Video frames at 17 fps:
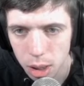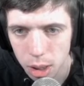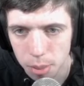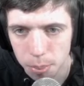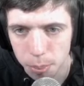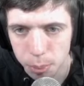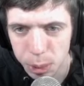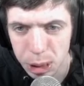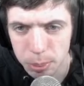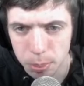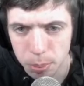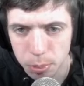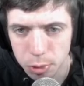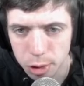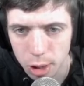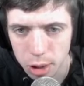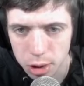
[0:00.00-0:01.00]
and
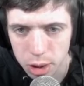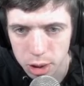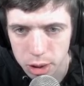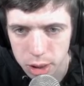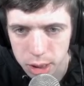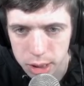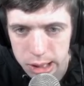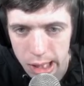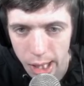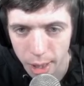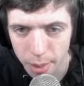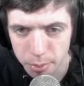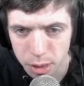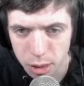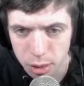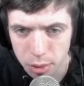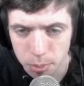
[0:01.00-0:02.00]
boom, transition's
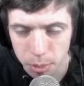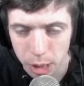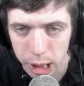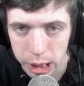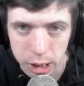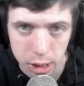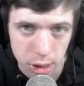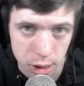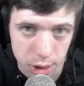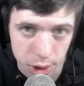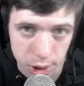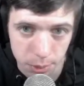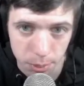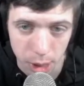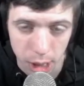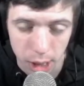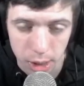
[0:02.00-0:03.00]
happening
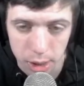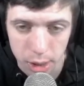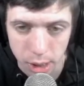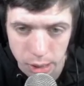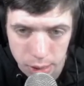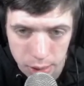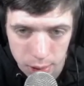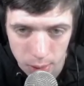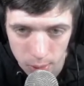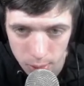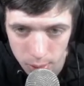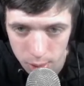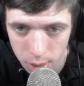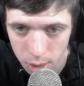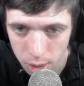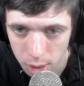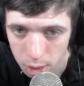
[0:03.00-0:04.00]
behind us,
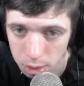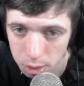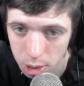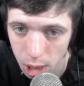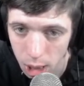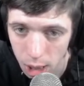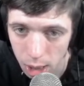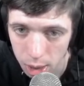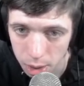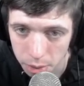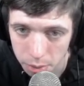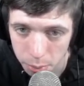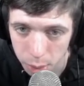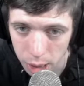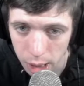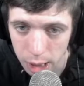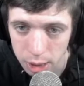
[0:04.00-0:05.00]
and
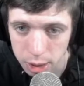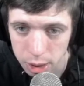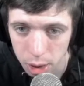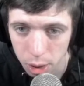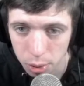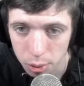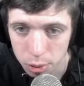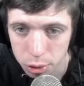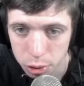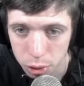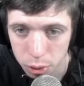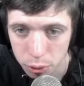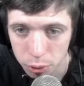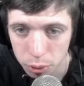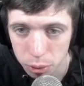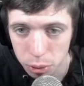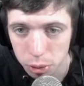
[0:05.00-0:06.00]
then we exit out
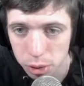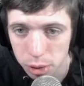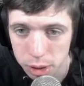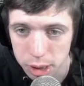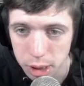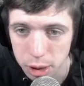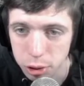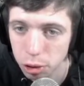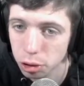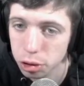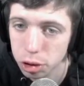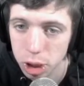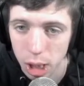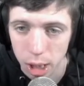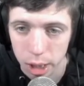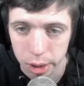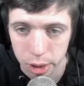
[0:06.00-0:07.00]
to say just
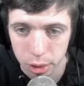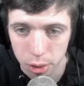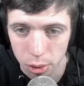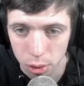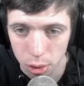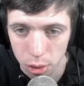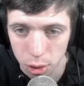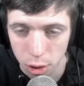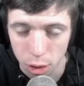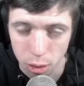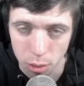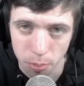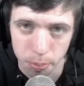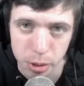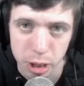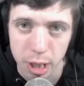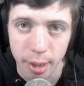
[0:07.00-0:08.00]
chatting or
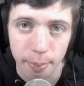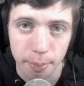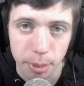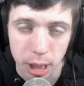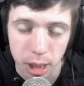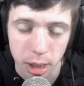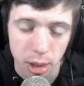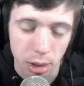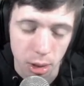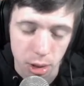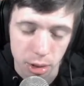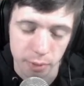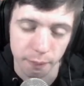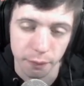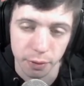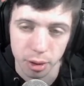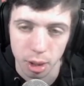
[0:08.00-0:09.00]
BRB or
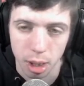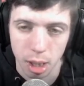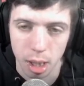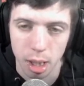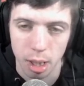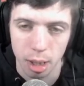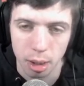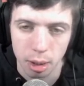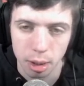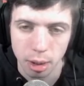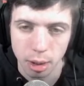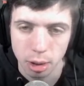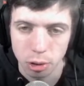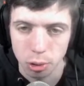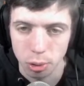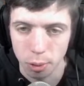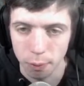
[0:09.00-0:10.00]
something like that.
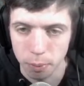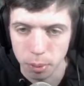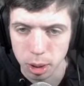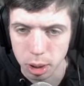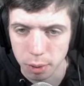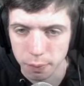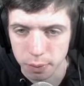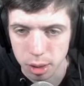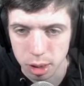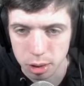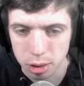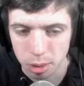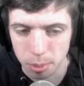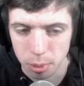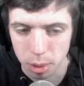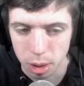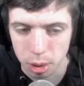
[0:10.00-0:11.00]
So if we cover this
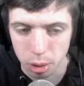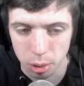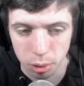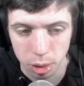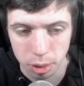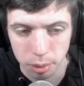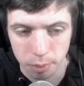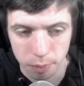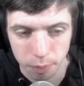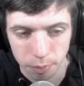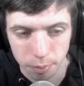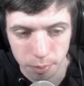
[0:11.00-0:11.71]
up right now, right,